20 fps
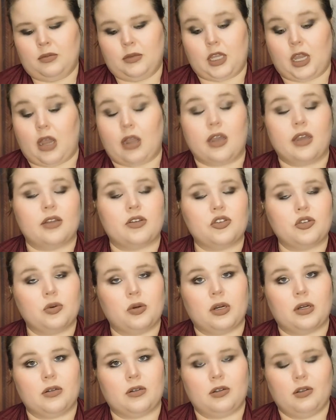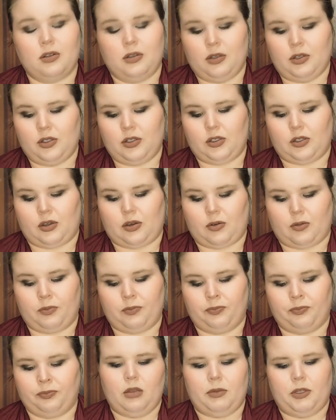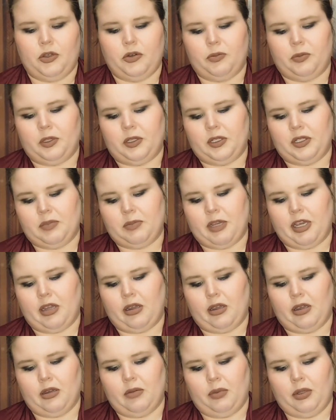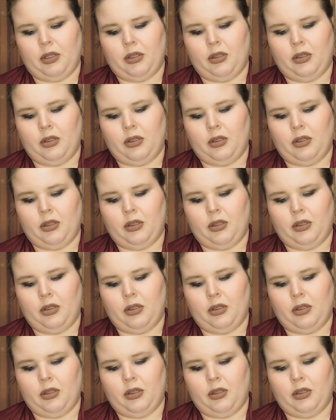got cut short. So let me open this back up.